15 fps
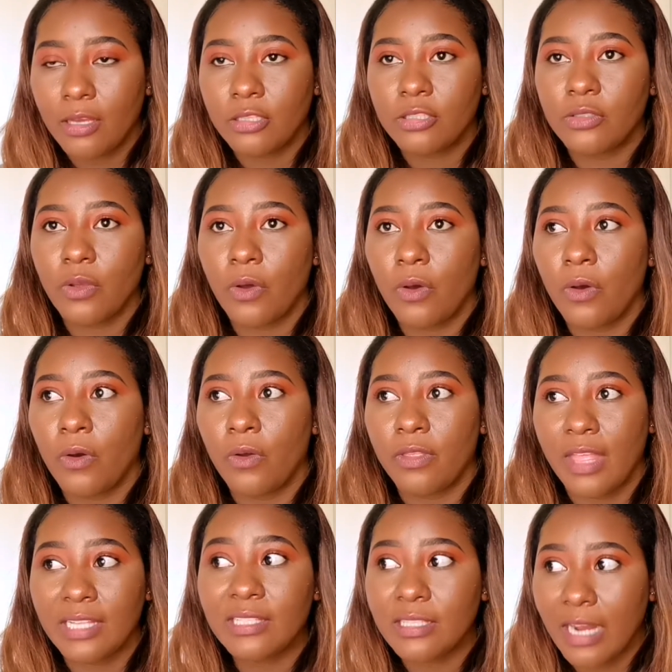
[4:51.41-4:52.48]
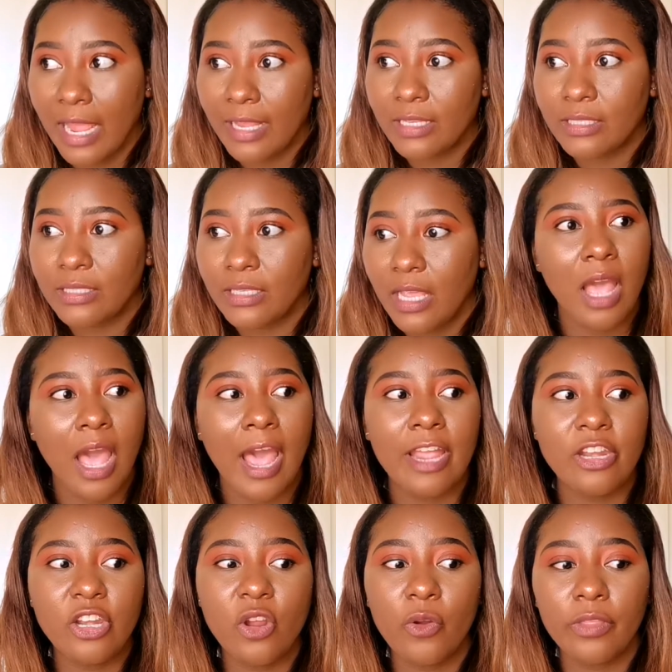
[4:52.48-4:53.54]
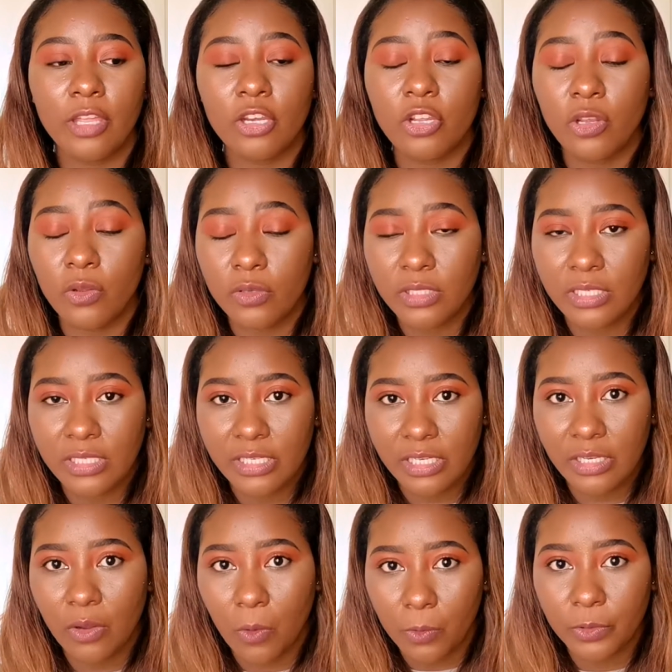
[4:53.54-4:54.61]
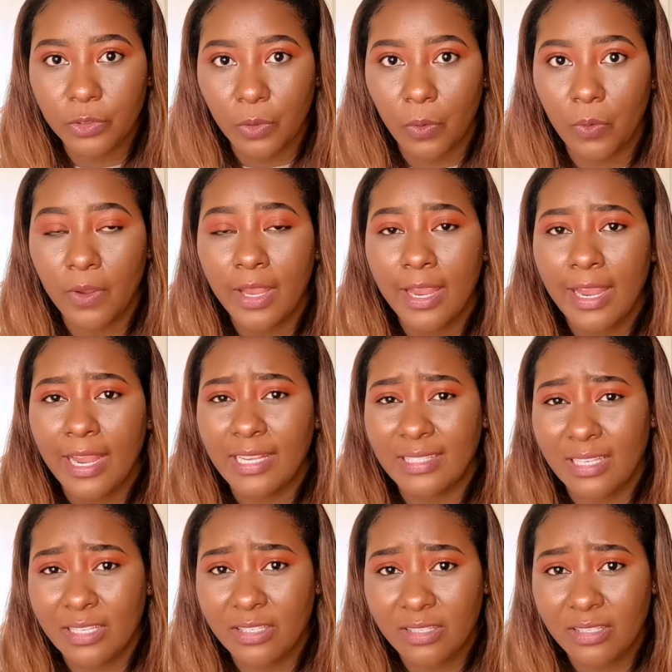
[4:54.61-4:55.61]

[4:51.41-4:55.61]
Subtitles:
So that's nice. I know that UCT also has